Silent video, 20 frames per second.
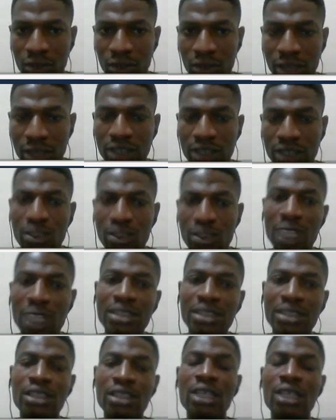right? So that
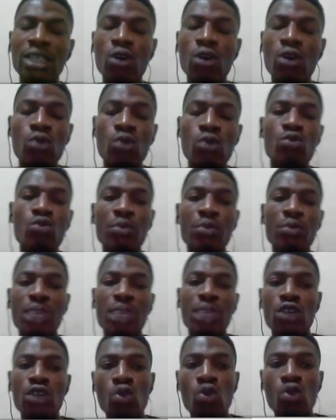means Google will be
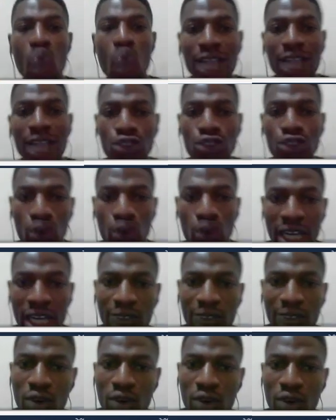paying you
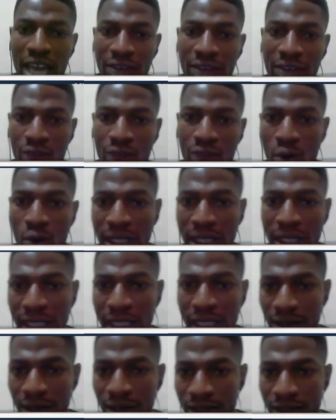$1 for every
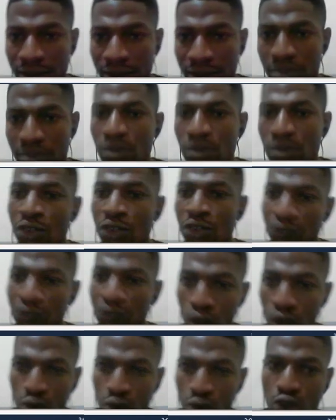1,000
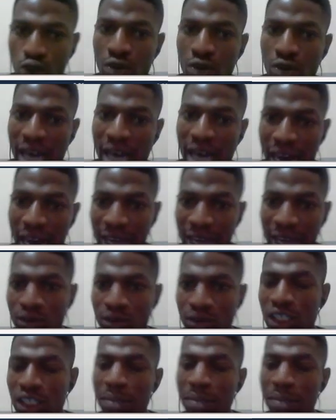views you have
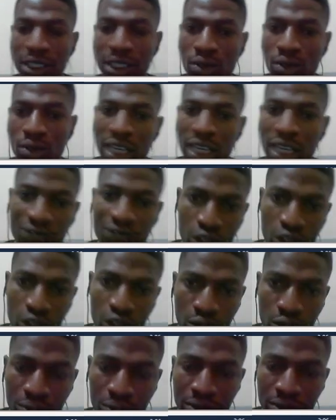on a particular
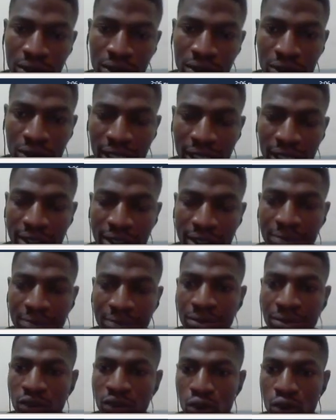video, right?
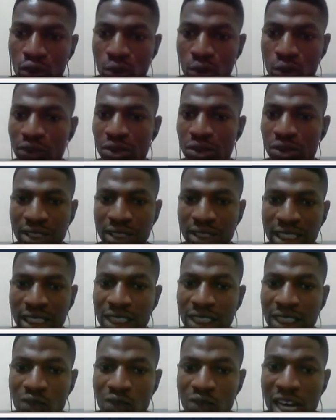So for
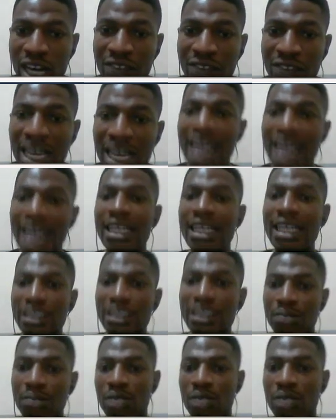instance, if you have a higher
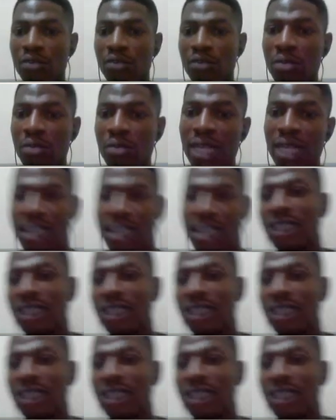CPM of maybe like